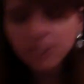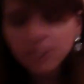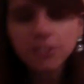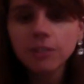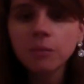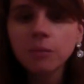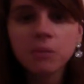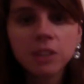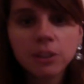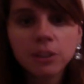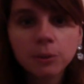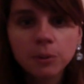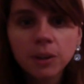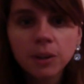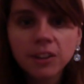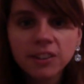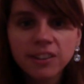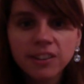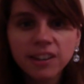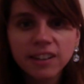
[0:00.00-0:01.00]
some things were
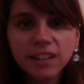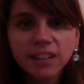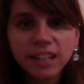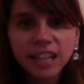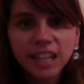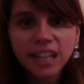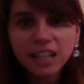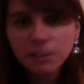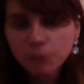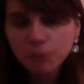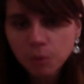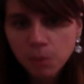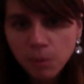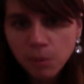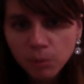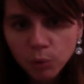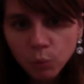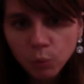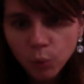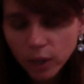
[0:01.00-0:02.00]
on sale and I can't even
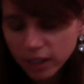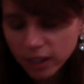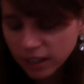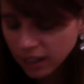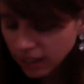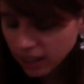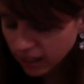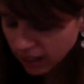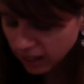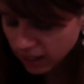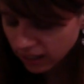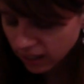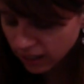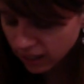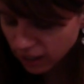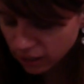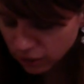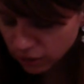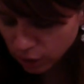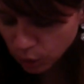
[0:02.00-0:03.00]
remember what
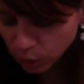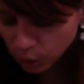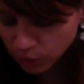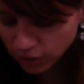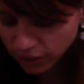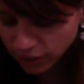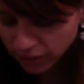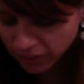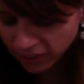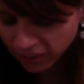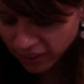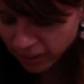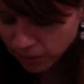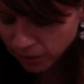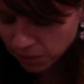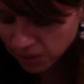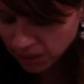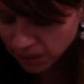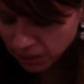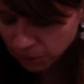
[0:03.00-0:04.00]
color was on sale.
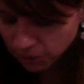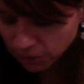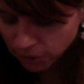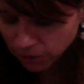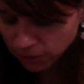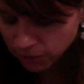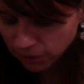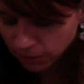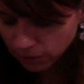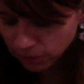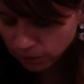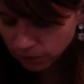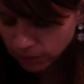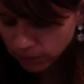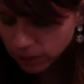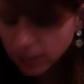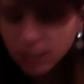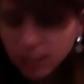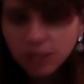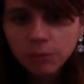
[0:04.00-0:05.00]
I'm thinking it was
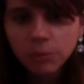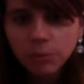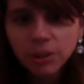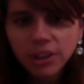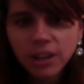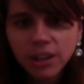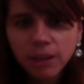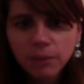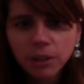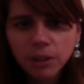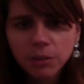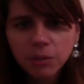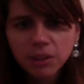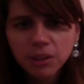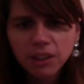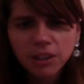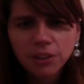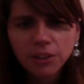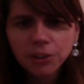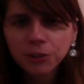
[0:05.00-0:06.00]
green, but that might have been
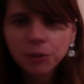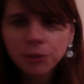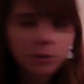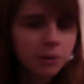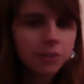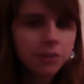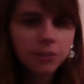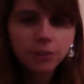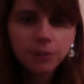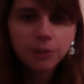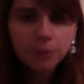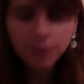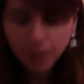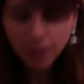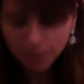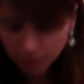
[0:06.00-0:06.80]
the other store, so I'm